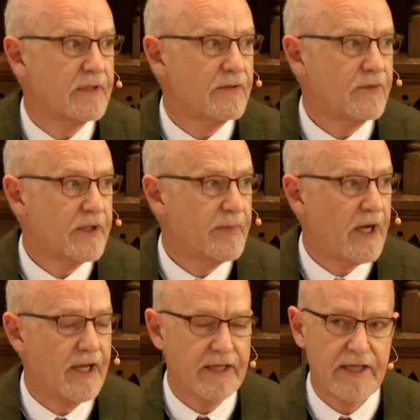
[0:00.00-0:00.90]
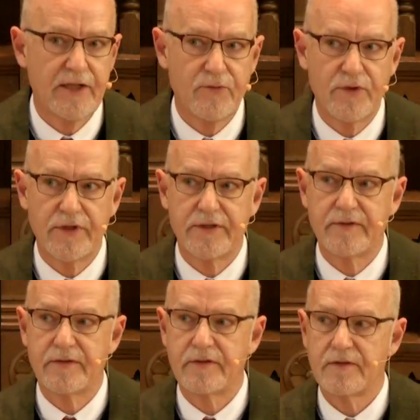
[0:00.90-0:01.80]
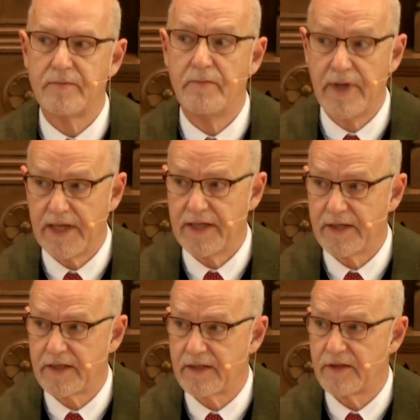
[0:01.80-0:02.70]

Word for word: whereby he would make